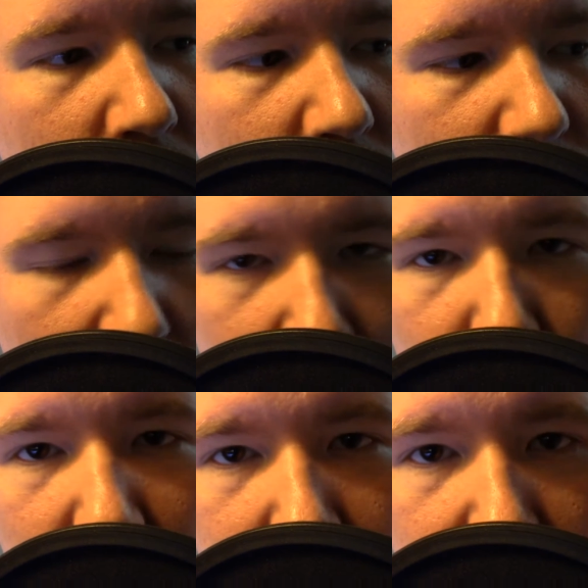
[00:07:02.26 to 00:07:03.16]
Write
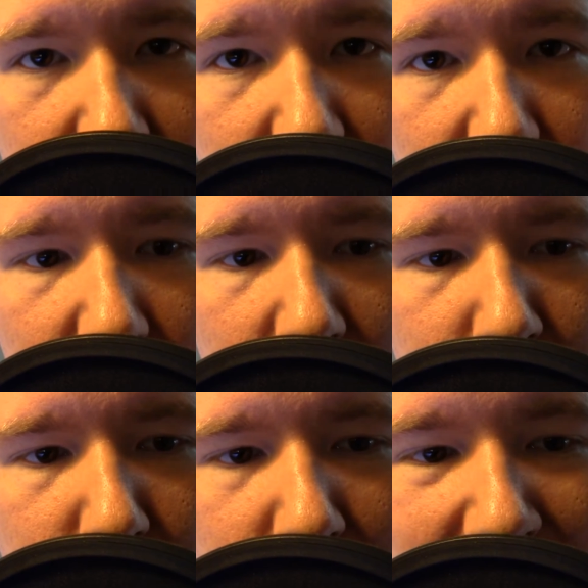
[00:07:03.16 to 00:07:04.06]
whatever you think you can,
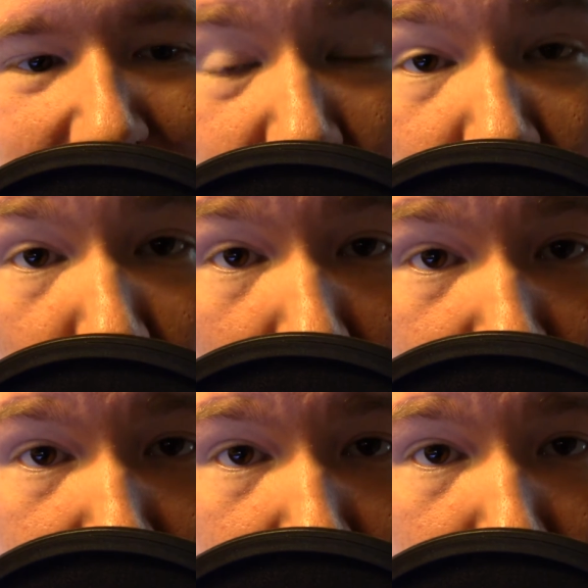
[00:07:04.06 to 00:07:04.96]
but make it
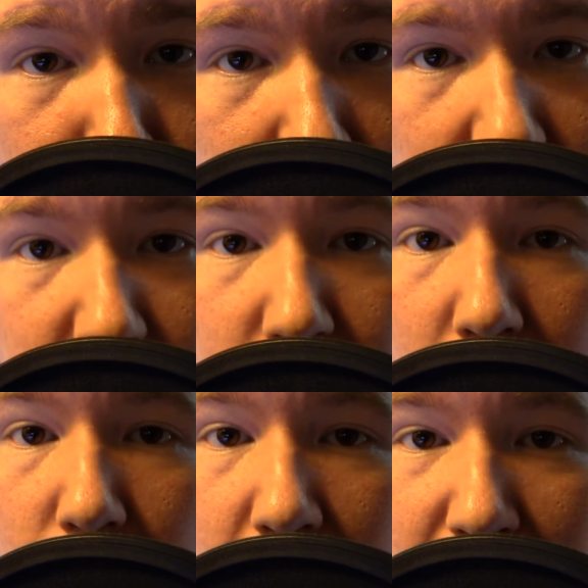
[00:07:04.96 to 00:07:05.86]
short because you
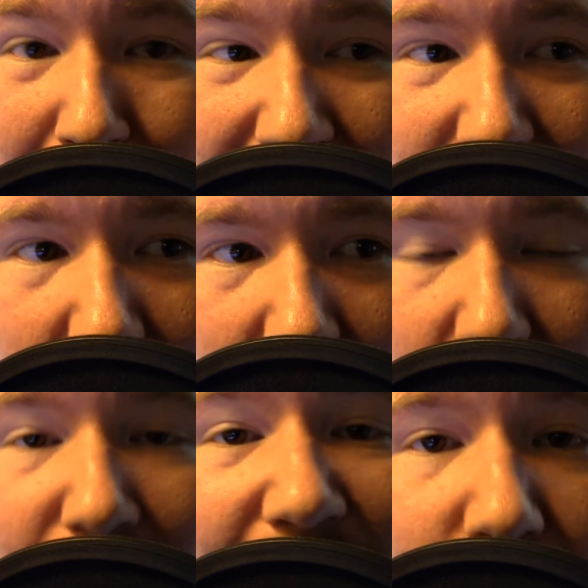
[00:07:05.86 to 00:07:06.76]
don't want to be stuck
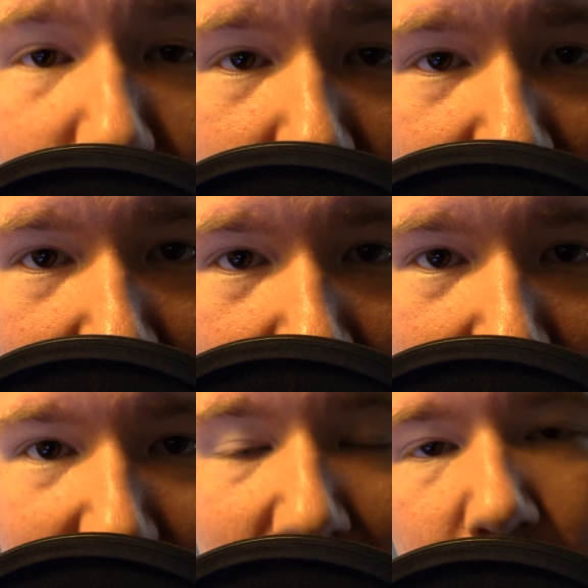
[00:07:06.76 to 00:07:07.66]
in the new thing
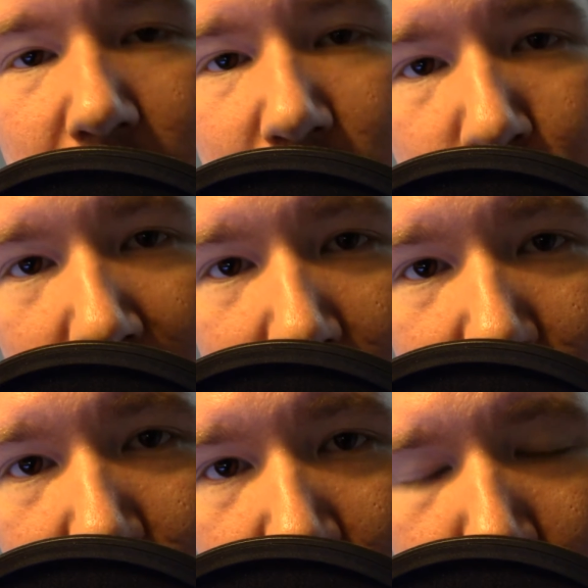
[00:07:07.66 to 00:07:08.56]
and never get
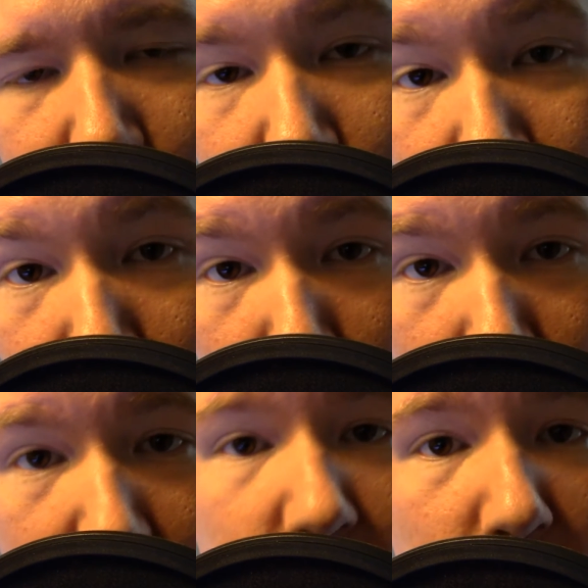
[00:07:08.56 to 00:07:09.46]
back to your
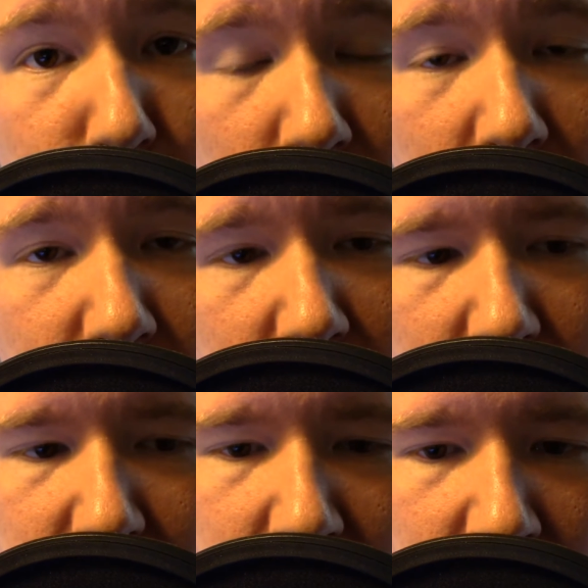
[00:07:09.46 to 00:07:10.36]
original
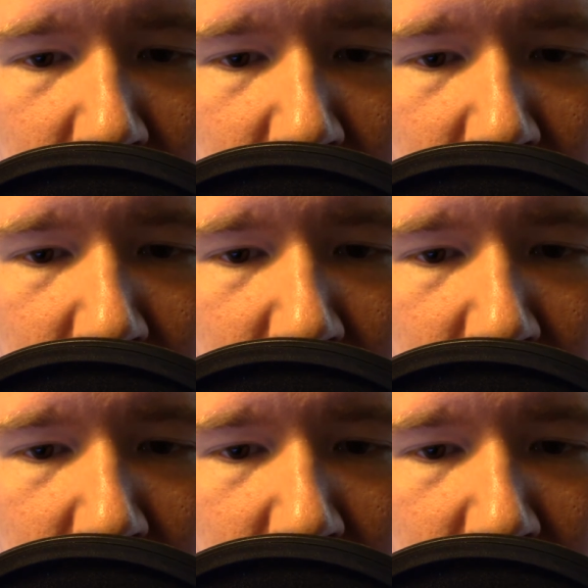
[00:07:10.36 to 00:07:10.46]
project.